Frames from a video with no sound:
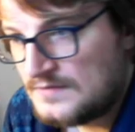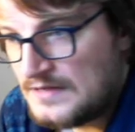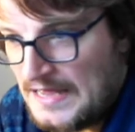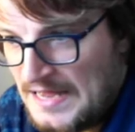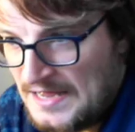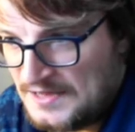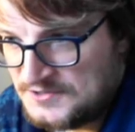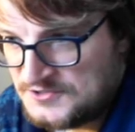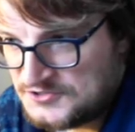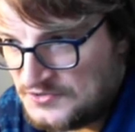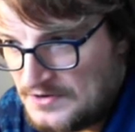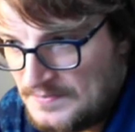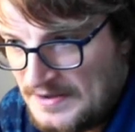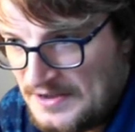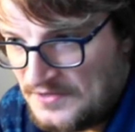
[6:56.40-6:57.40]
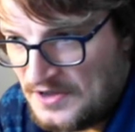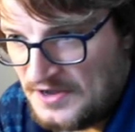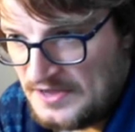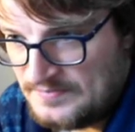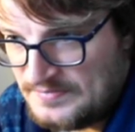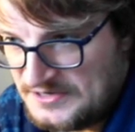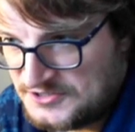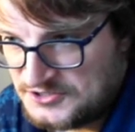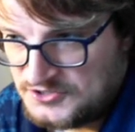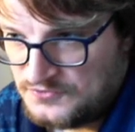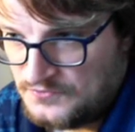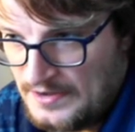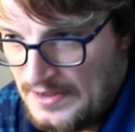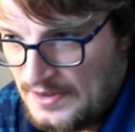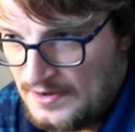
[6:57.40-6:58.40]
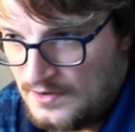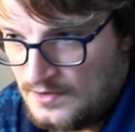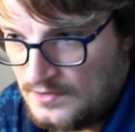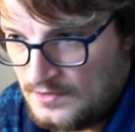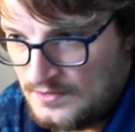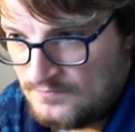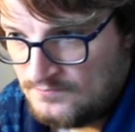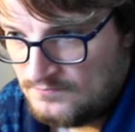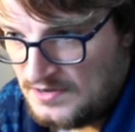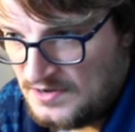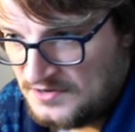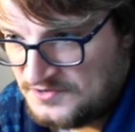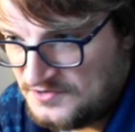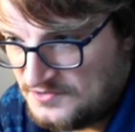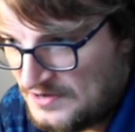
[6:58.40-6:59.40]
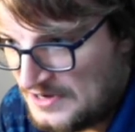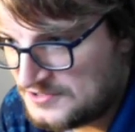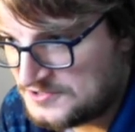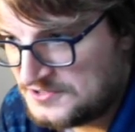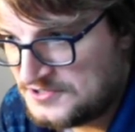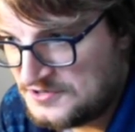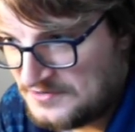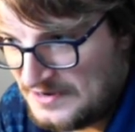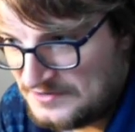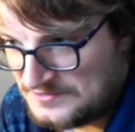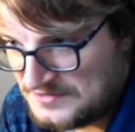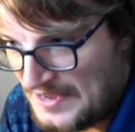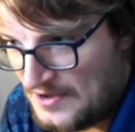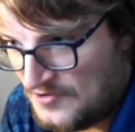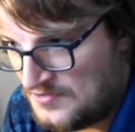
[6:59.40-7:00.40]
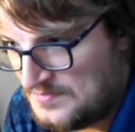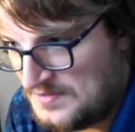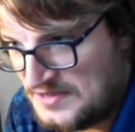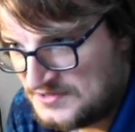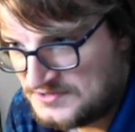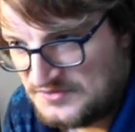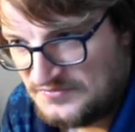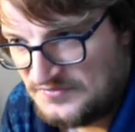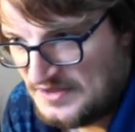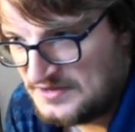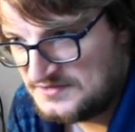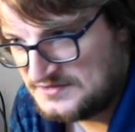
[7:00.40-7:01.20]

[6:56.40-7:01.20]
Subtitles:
And sorry about the high pitched squeal. I don't actually know how to get OBS to fix